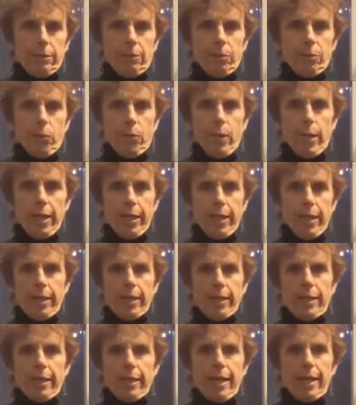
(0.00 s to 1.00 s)

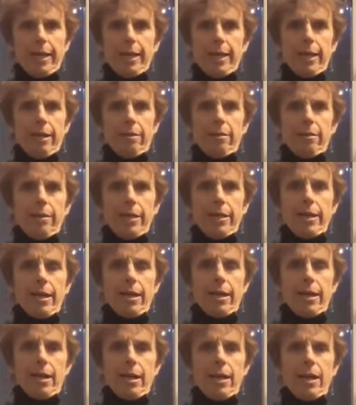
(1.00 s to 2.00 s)
Waking that area
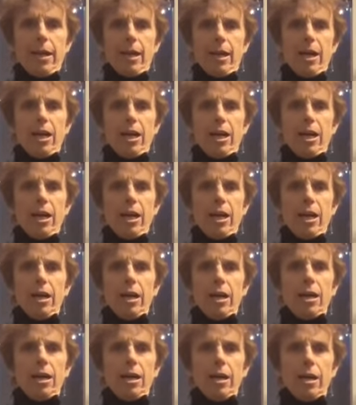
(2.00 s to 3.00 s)

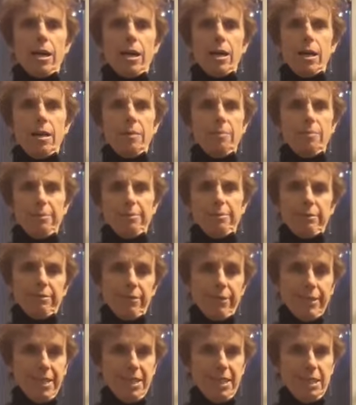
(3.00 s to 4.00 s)
up.
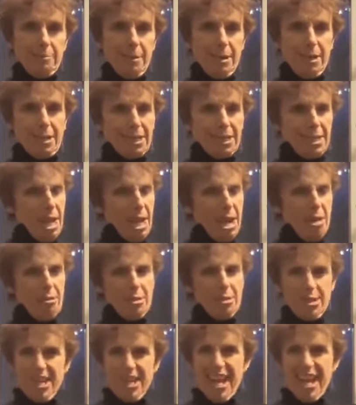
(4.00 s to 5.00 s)
You need to make a
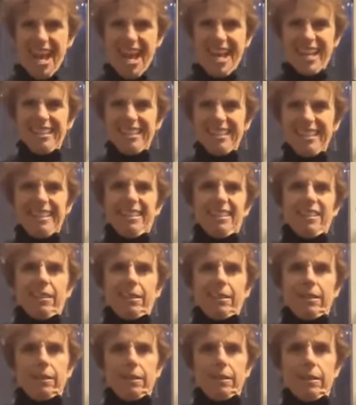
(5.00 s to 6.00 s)
sound, you can.
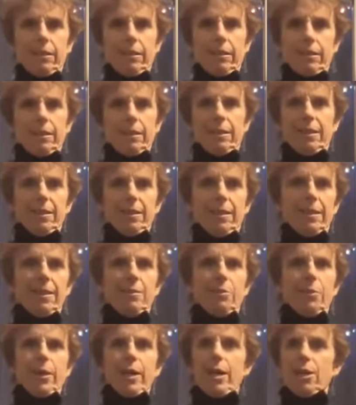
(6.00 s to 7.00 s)
We
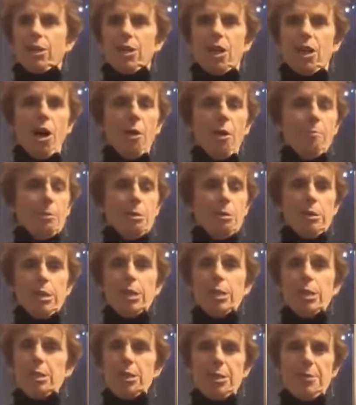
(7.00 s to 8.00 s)
got you all
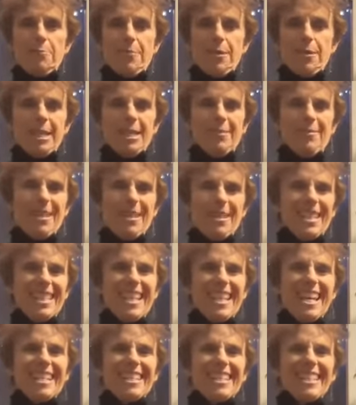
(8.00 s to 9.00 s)
muted, so you can make as much
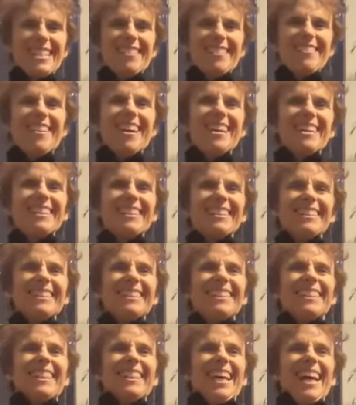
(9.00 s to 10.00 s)
sound as you want.
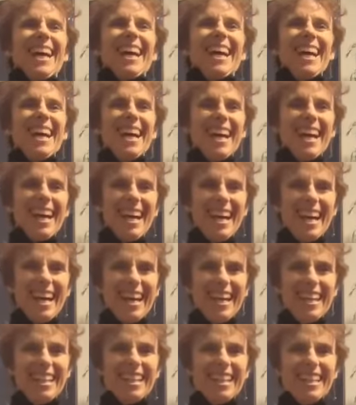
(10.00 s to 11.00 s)

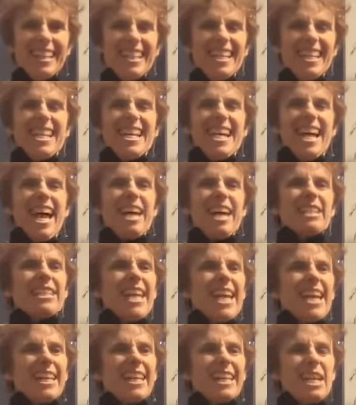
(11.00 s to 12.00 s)
And
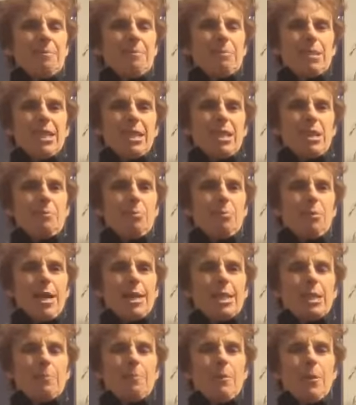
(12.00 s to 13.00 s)
take it up to the
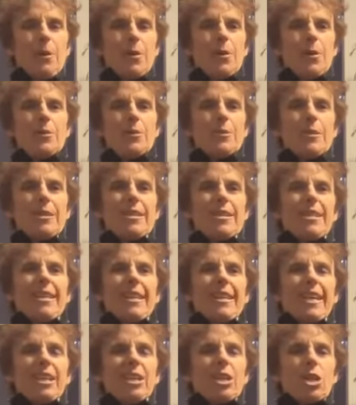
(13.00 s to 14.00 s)
breastbone,
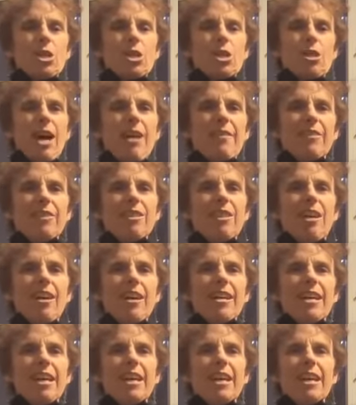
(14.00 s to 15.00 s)
kind of travel
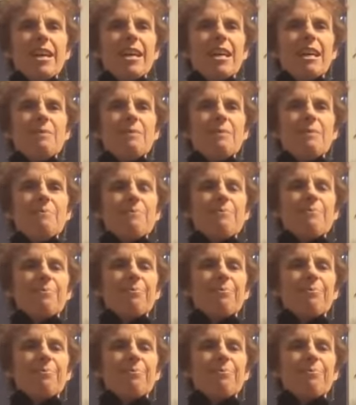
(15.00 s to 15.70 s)
on up.